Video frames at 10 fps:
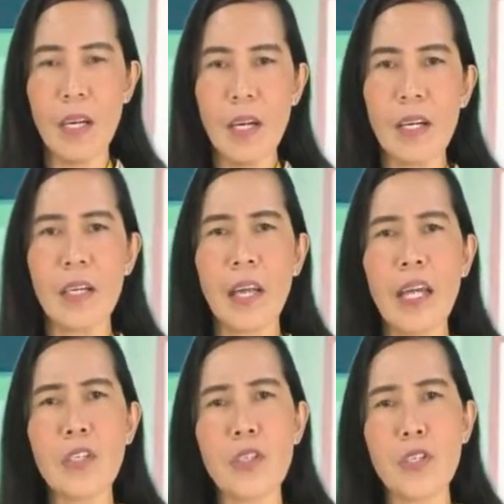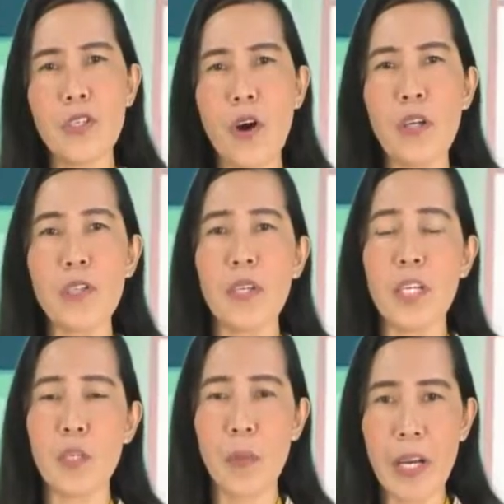Recreation is also an
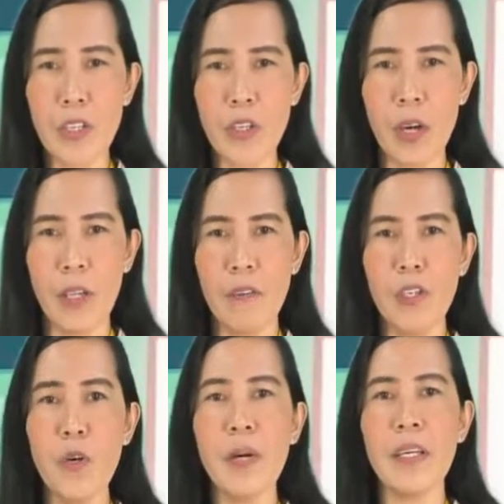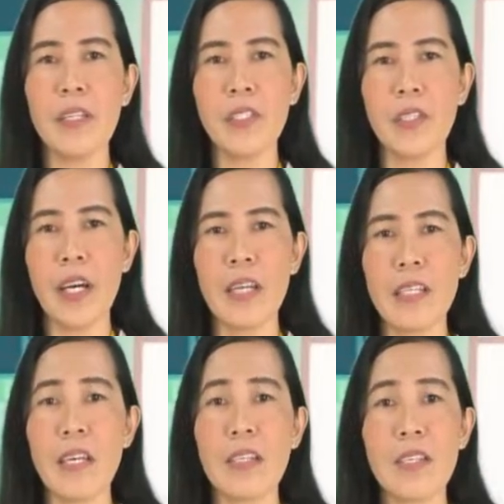expression of human interest
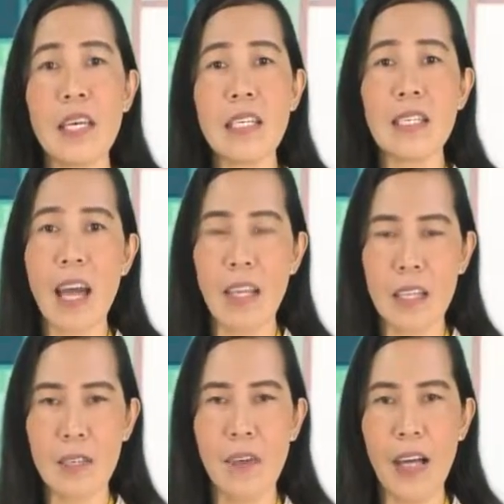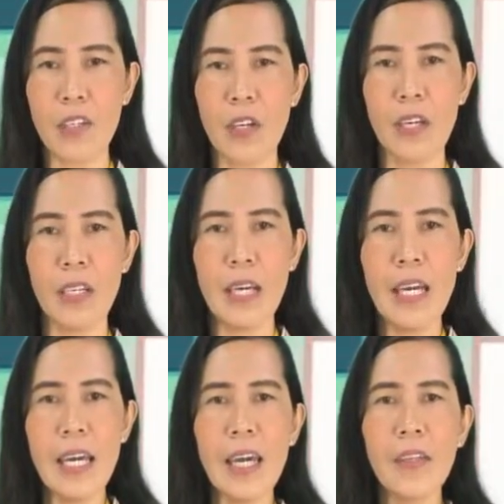that seeks satisfaction,
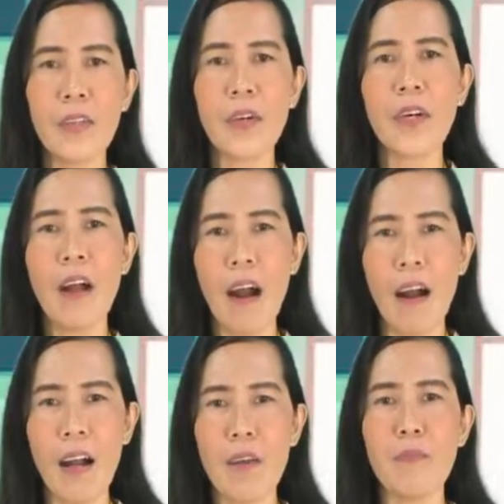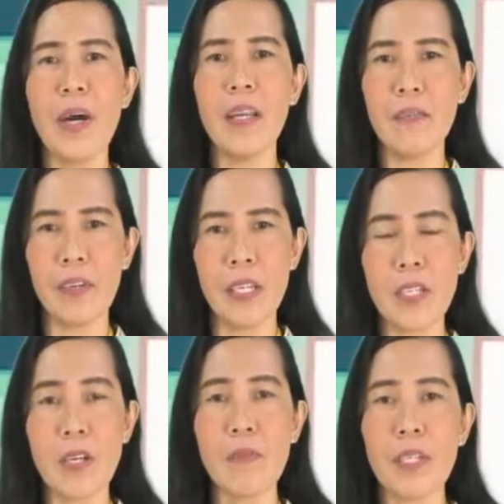and there are benefits
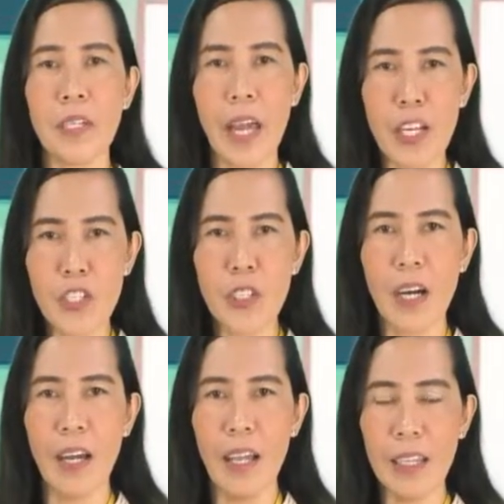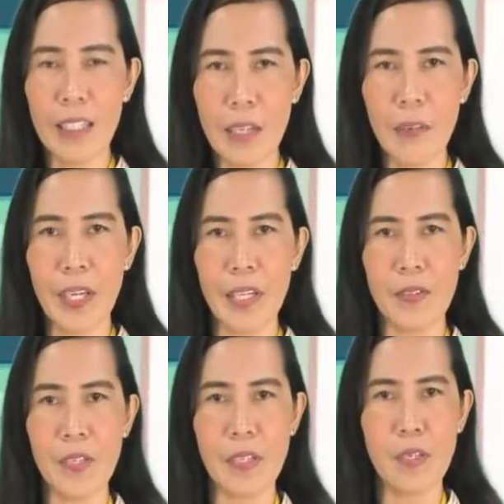of recreational activities.